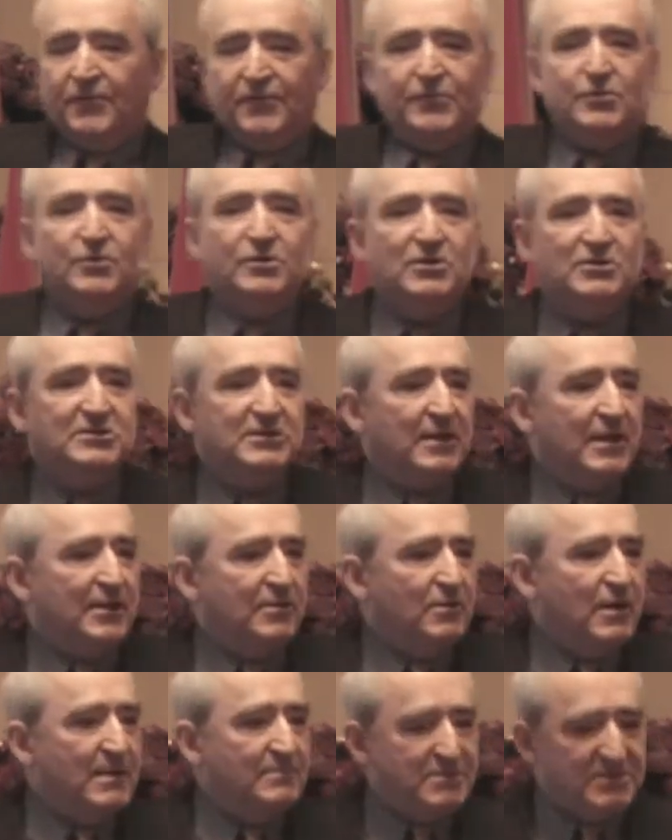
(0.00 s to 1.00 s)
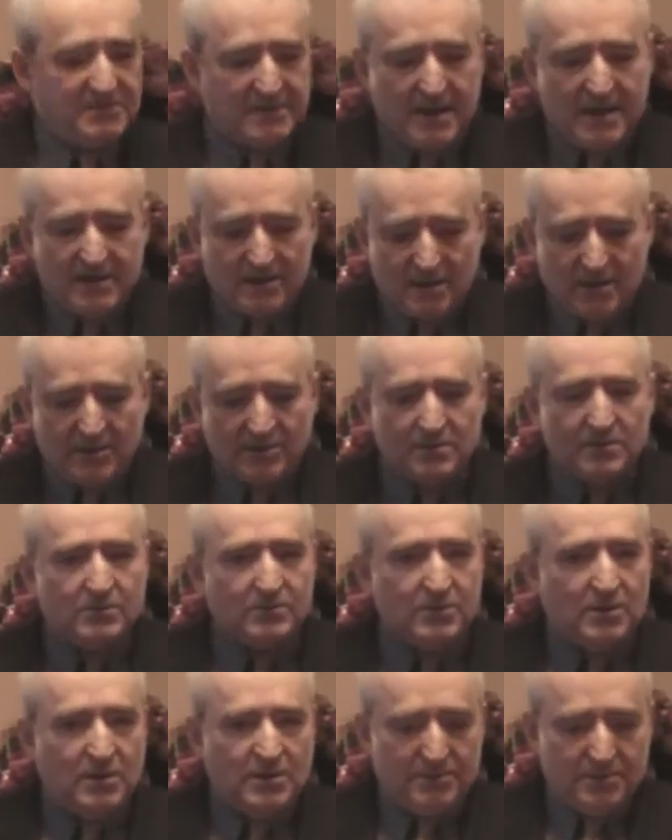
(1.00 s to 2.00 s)
A few years later, I'm standing on
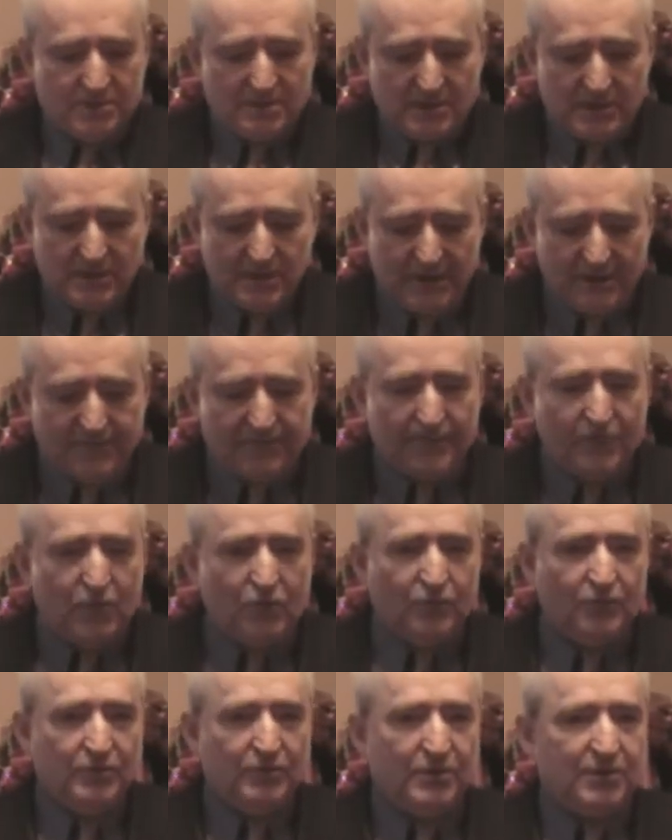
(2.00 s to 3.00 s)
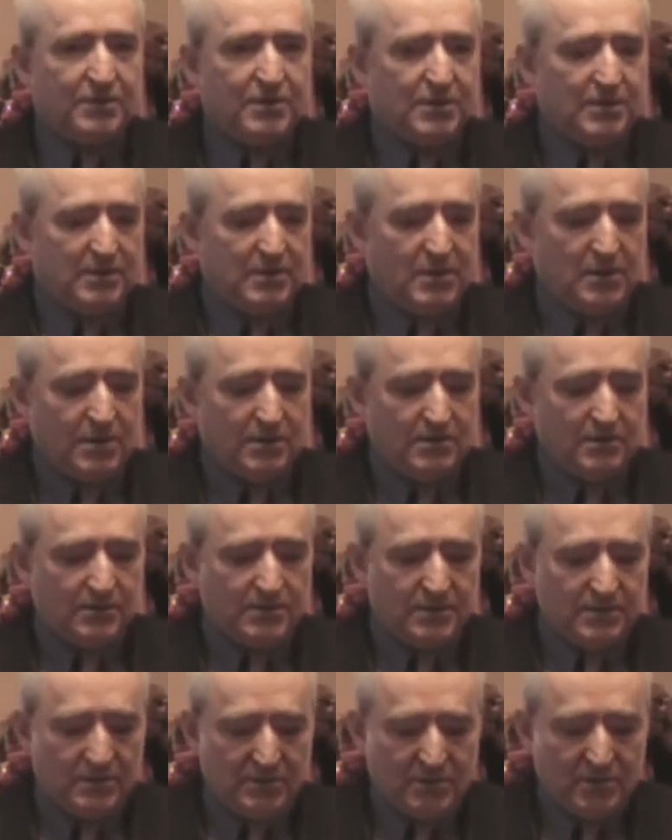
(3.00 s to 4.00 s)
the cliff overlooking
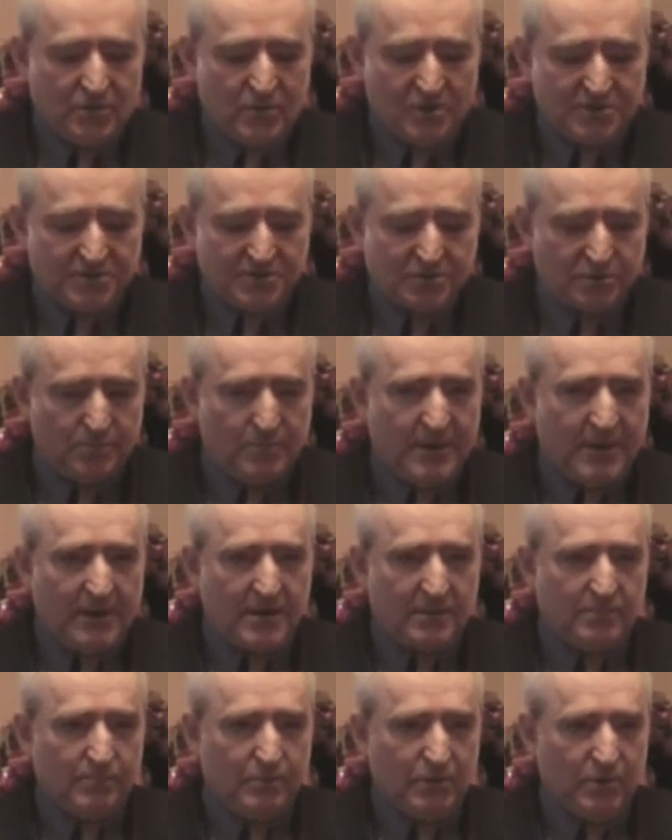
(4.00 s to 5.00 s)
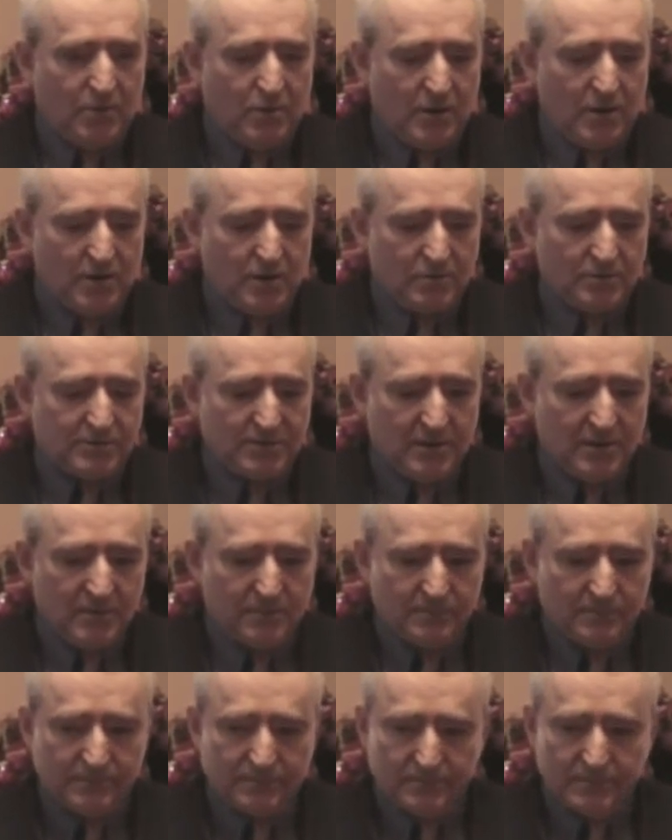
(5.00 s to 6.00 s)
the Oyster Bay below our
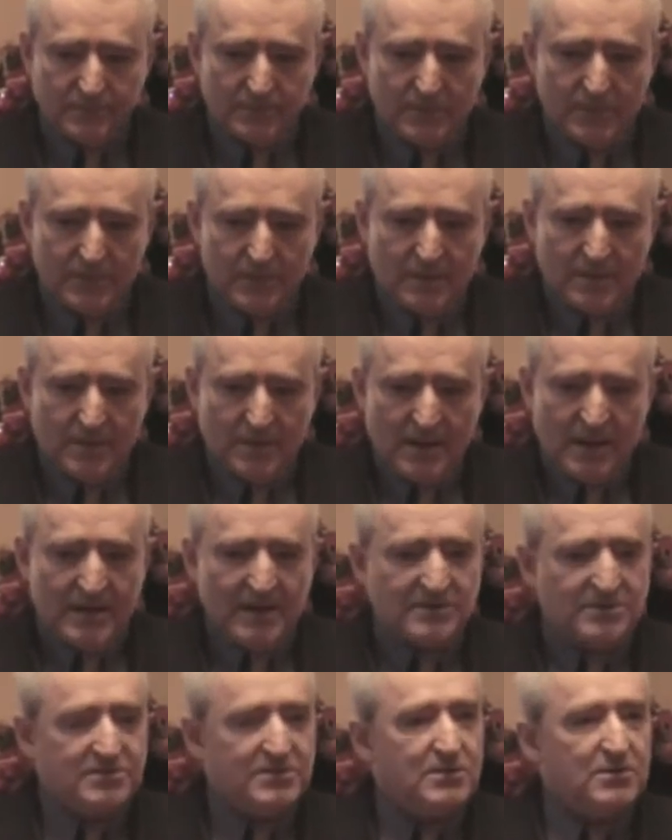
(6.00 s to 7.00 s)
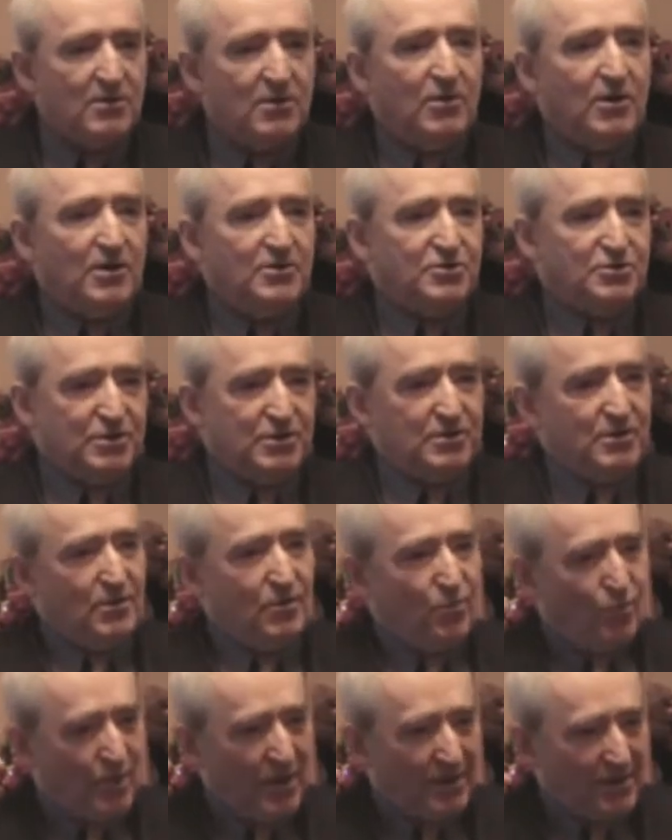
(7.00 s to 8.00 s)
hotel. And I see
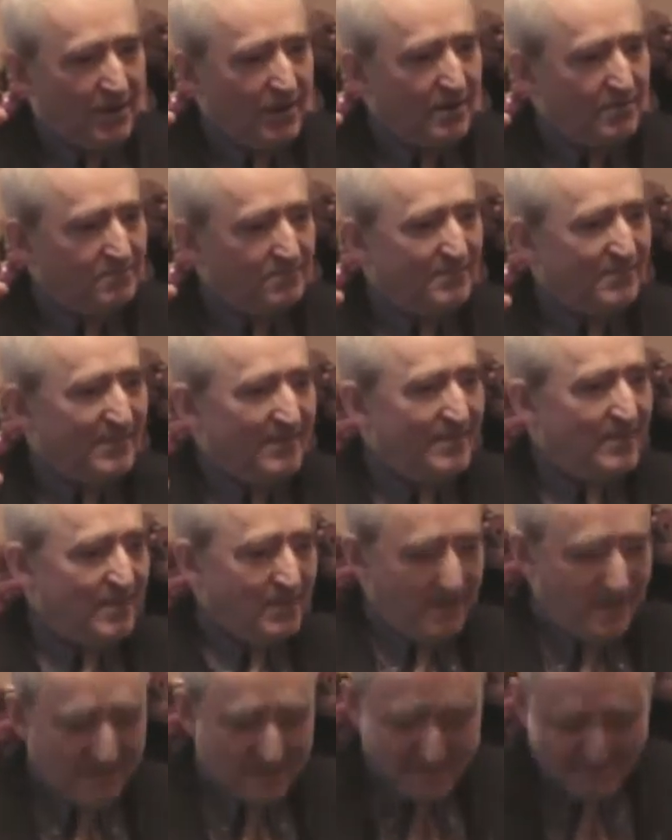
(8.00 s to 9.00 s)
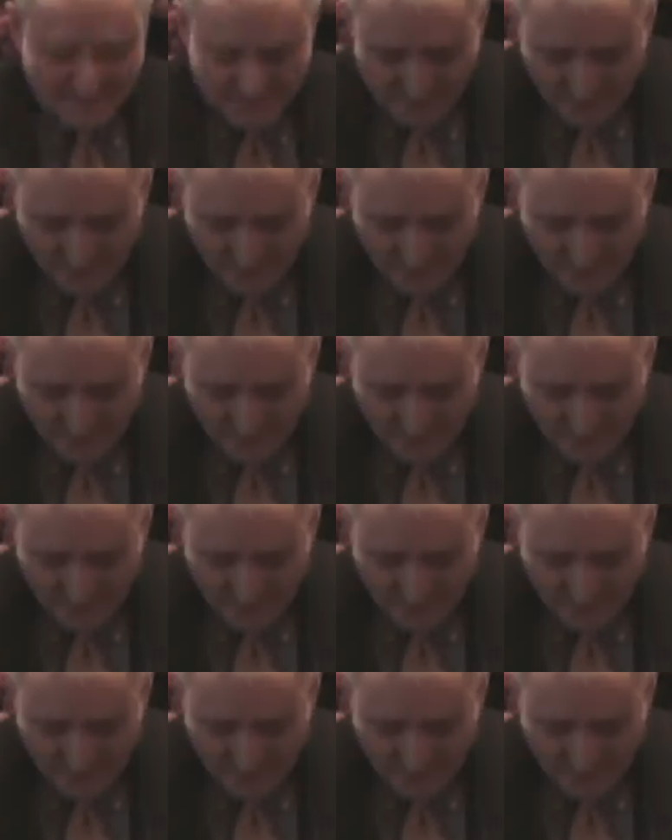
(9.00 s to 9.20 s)
Archie, one arm, in